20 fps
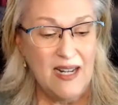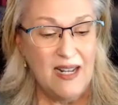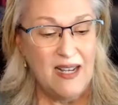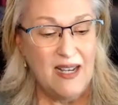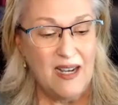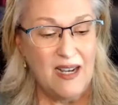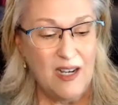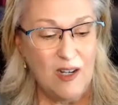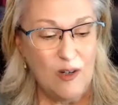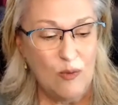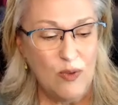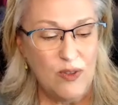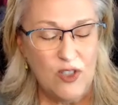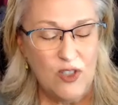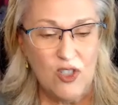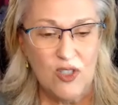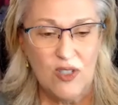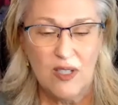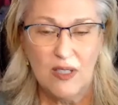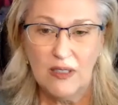with just
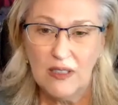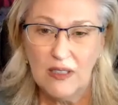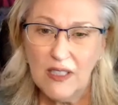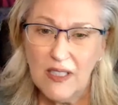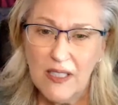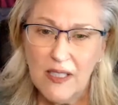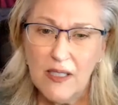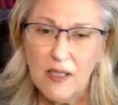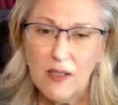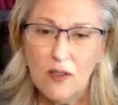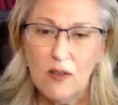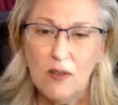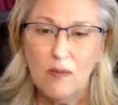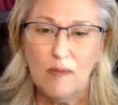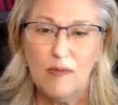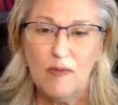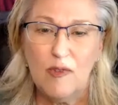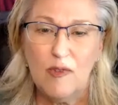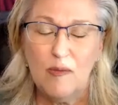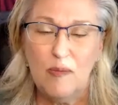a little
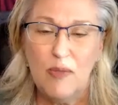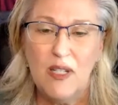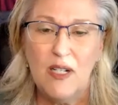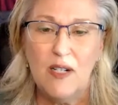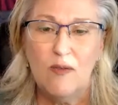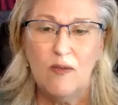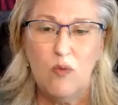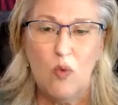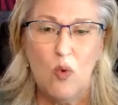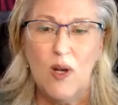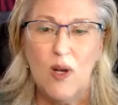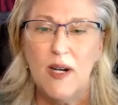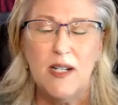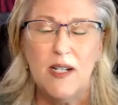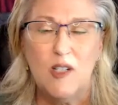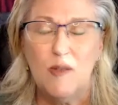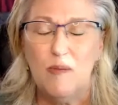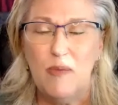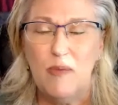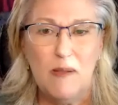bit of wanting to
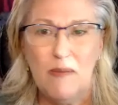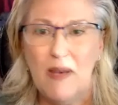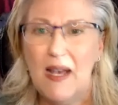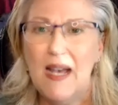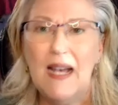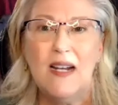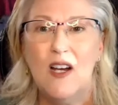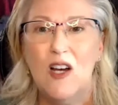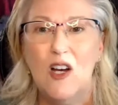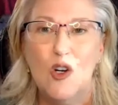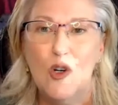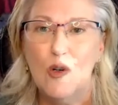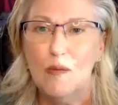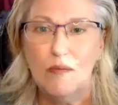be back home.